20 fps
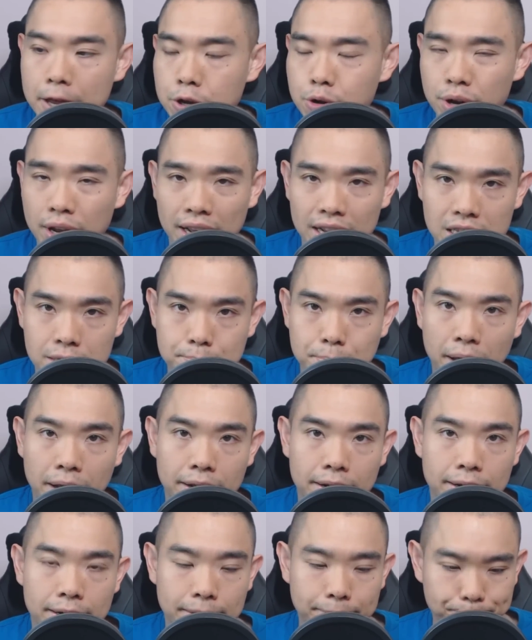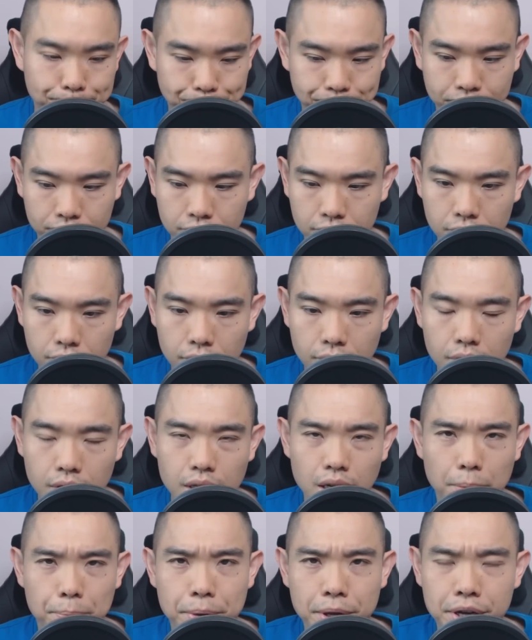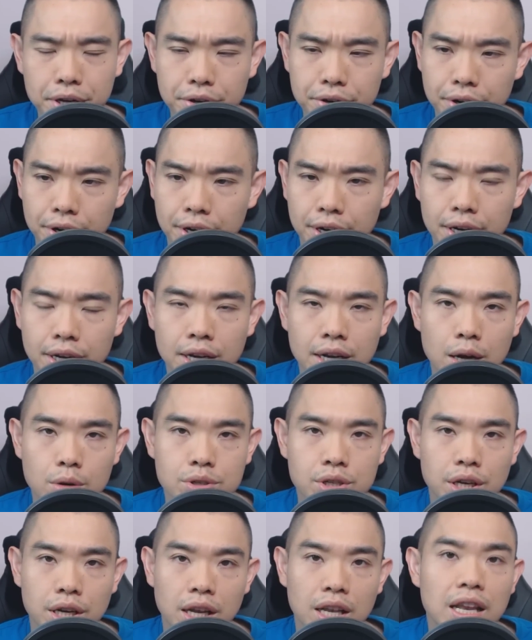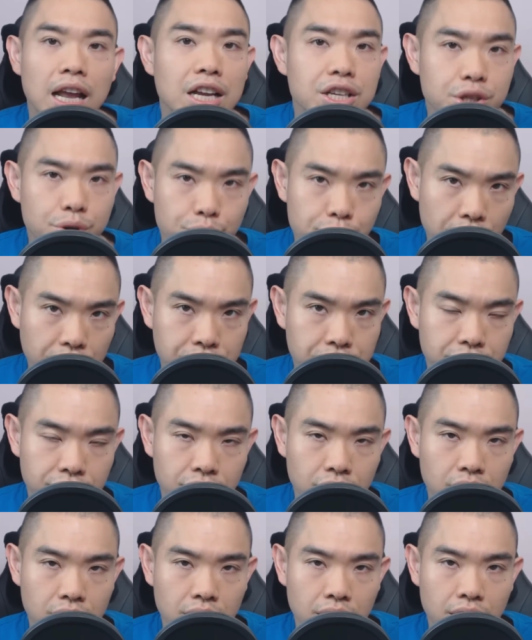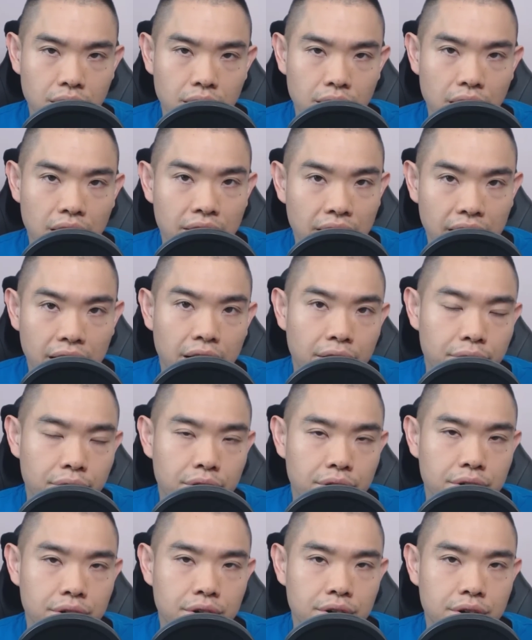you can expect a bigger, I would say, a larger reaction at that area.